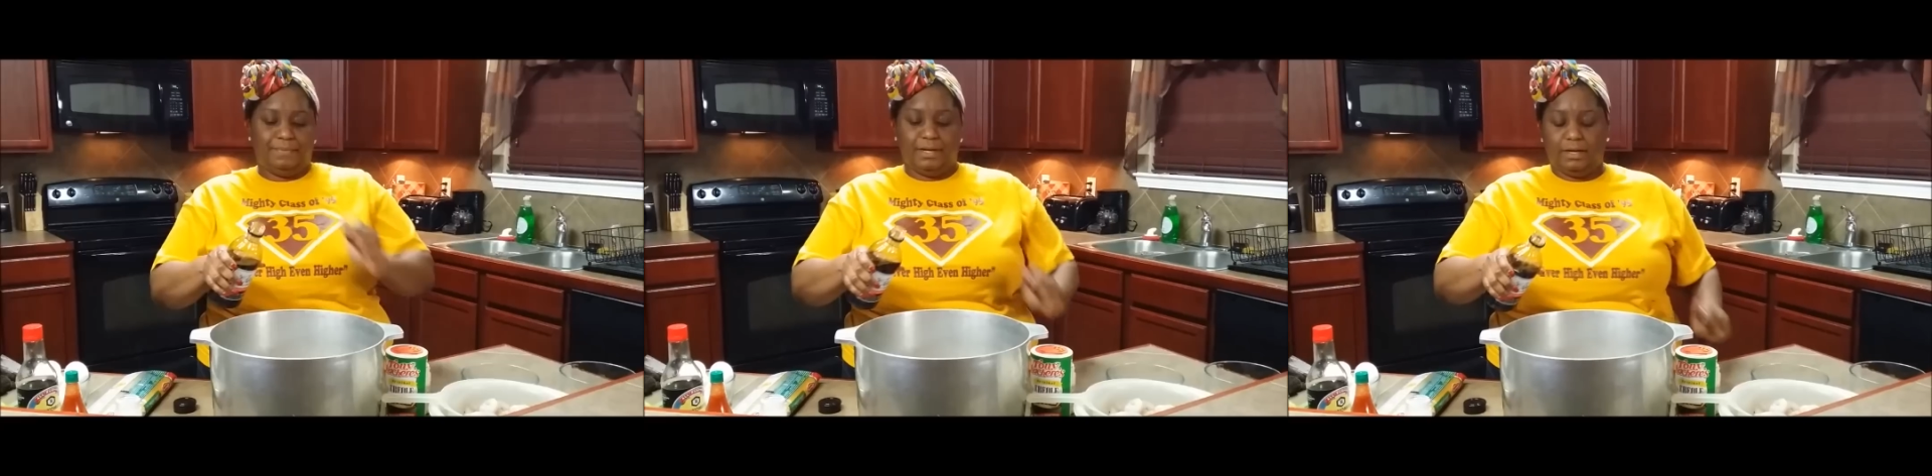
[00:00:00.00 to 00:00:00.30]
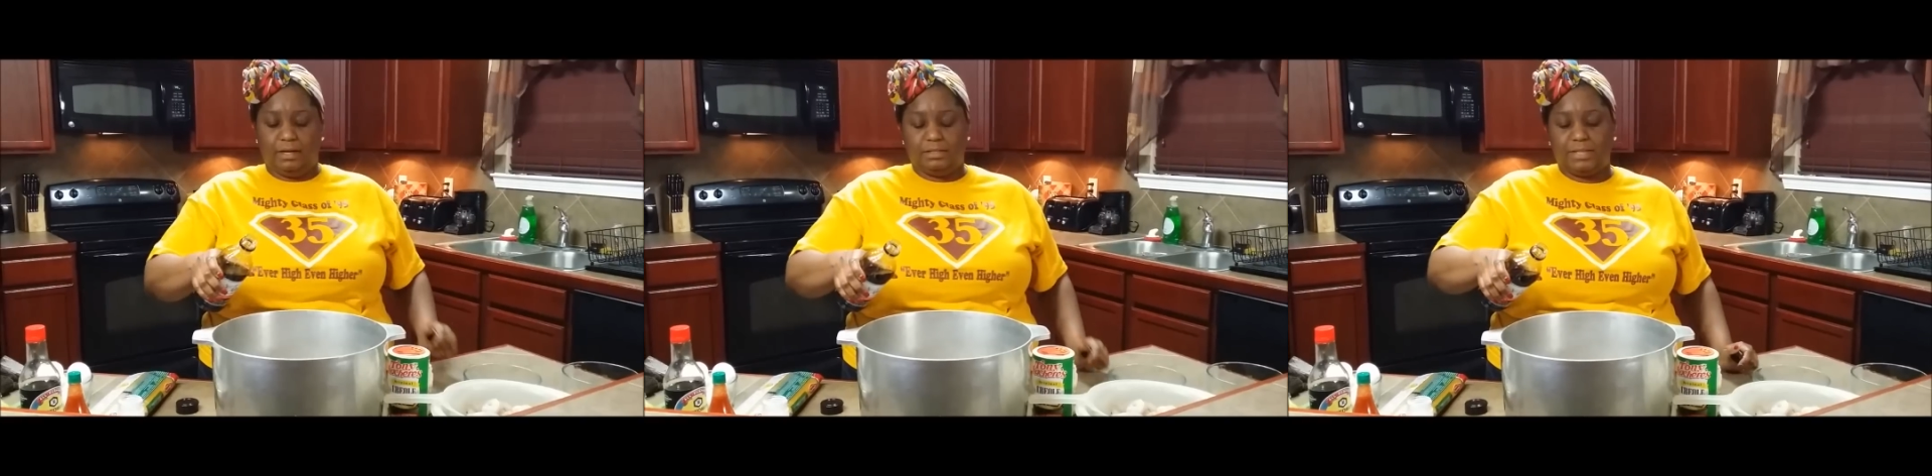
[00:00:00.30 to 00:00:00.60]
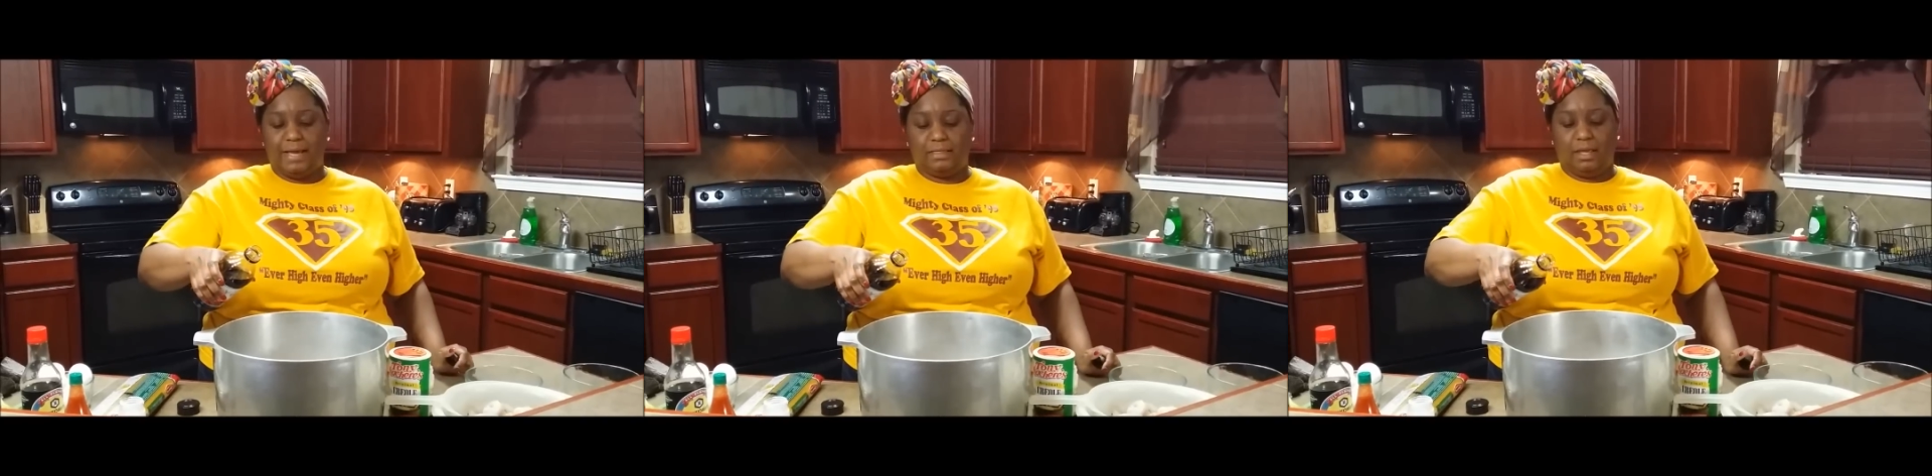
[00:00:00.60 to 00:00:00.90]

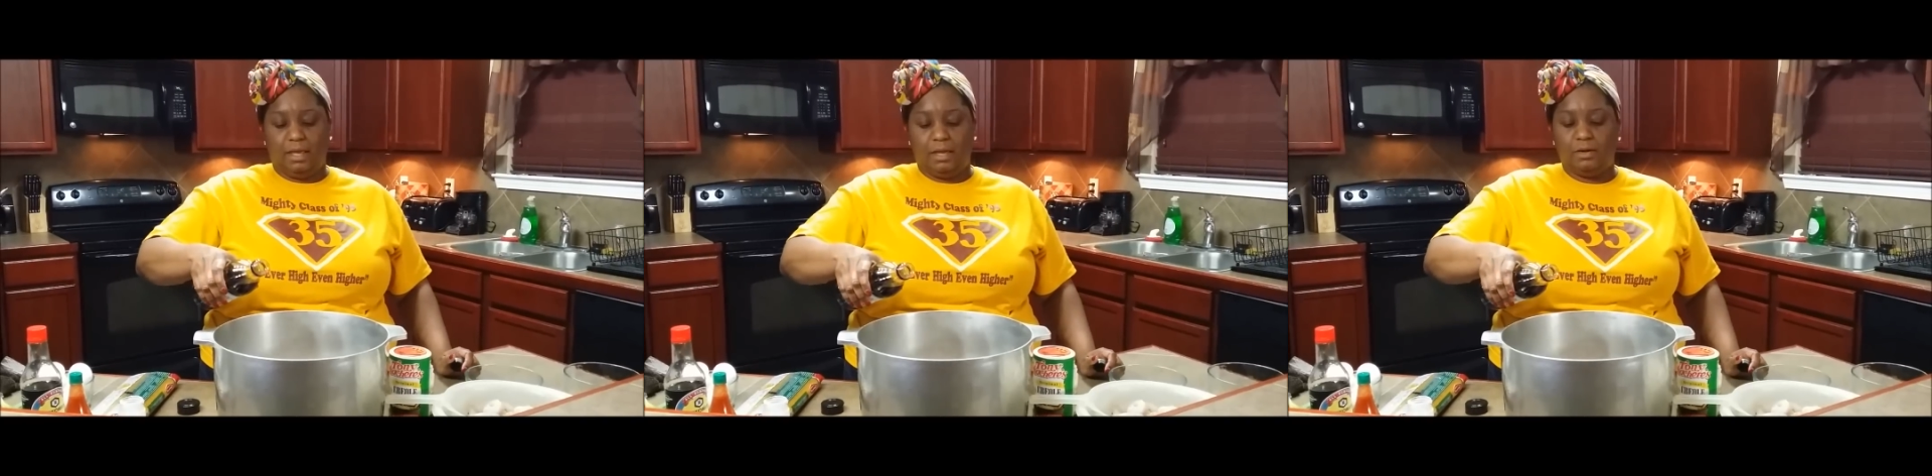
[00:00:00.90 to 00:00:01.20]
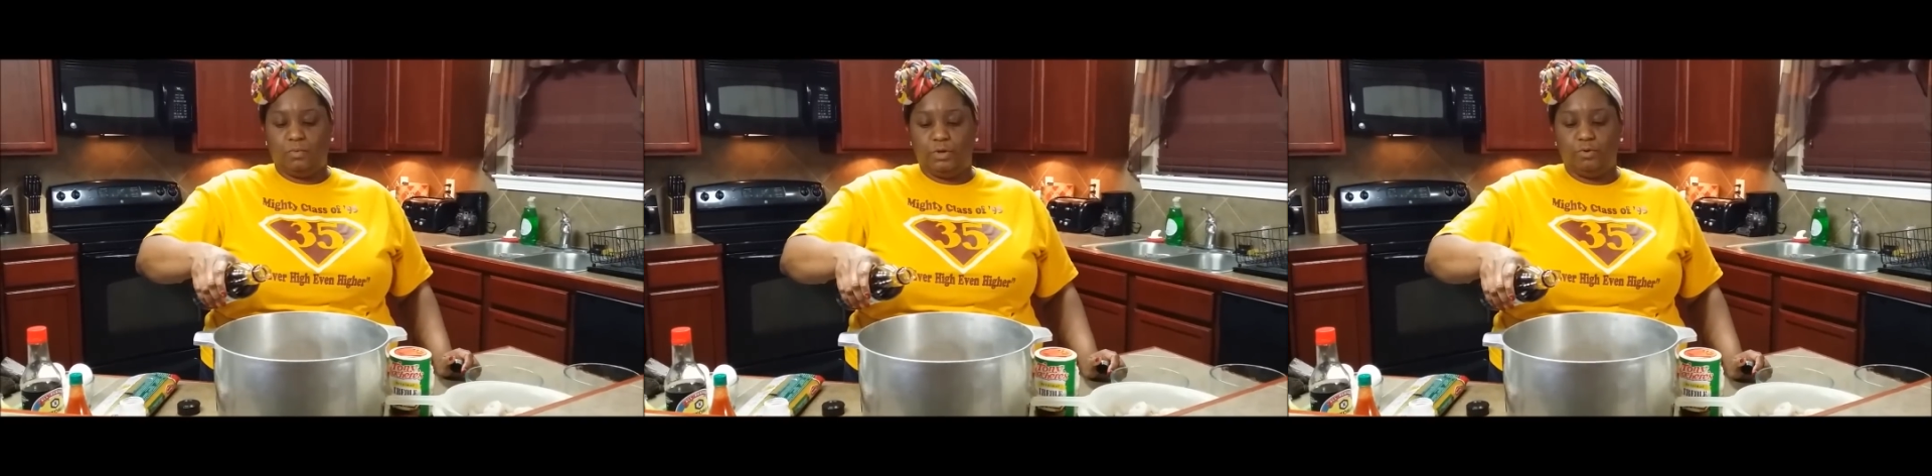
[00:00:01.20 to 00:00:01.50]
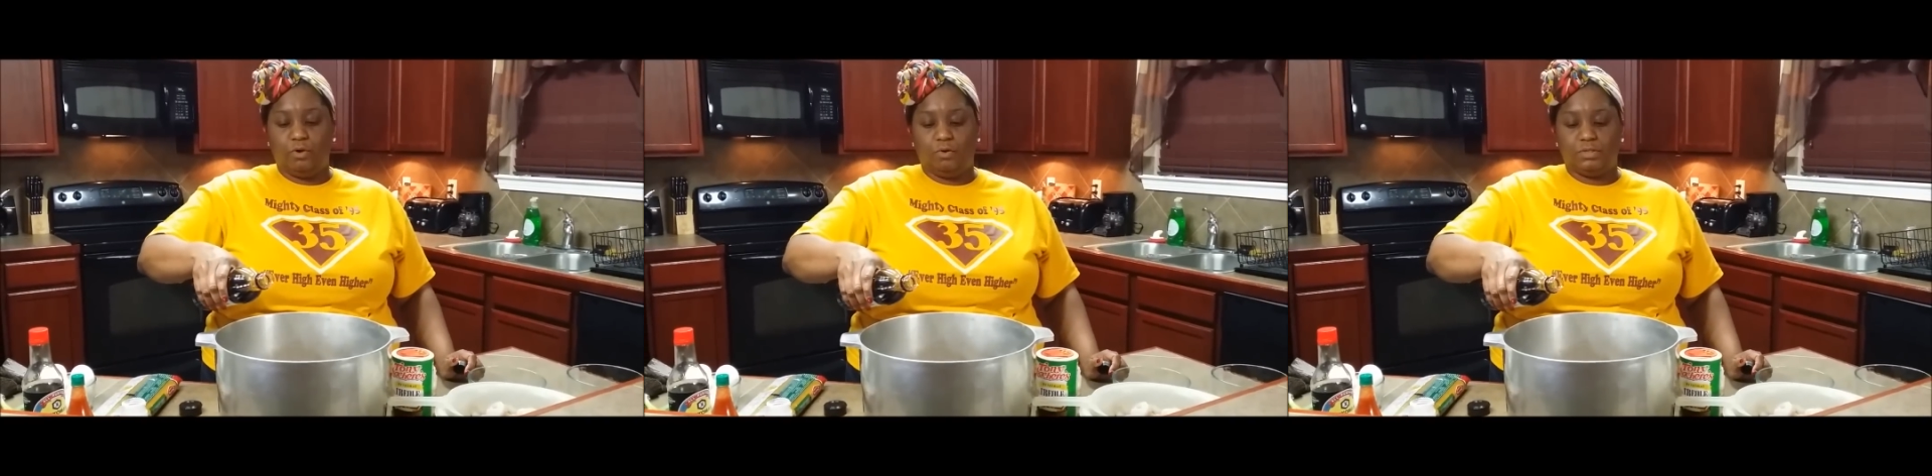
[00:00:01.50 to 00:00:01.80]
because at the end
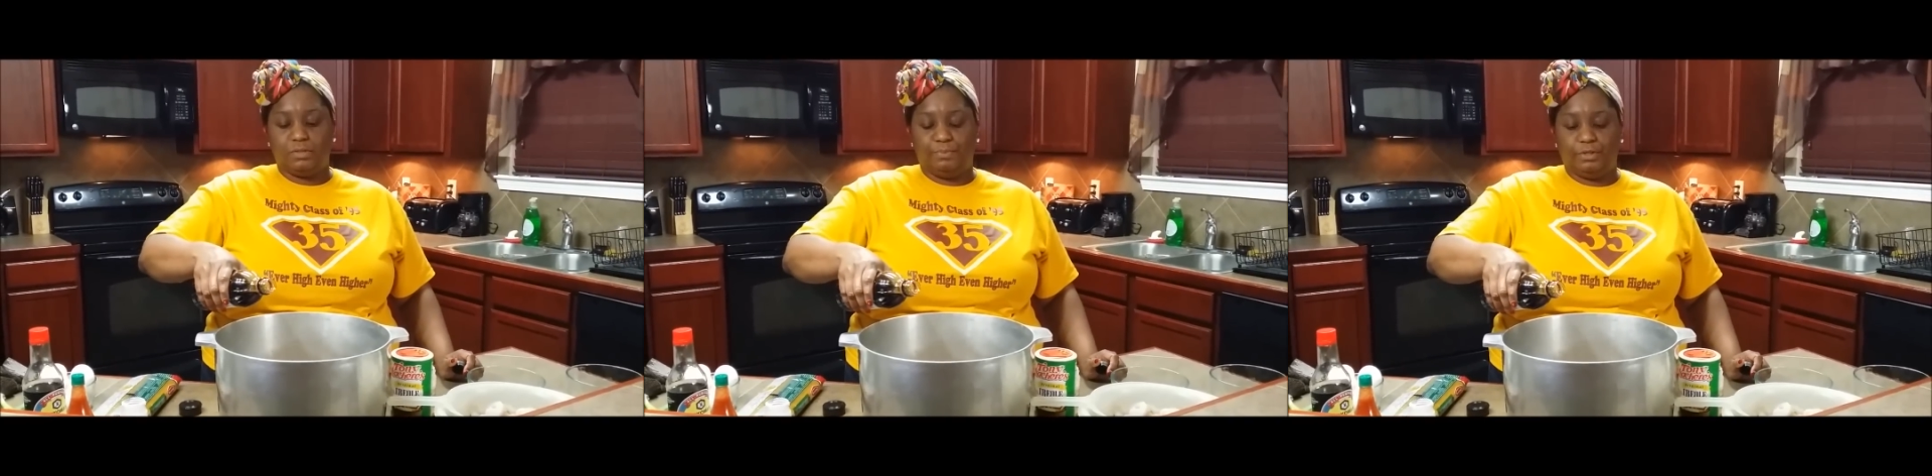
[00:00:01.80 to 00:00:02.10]
when you go to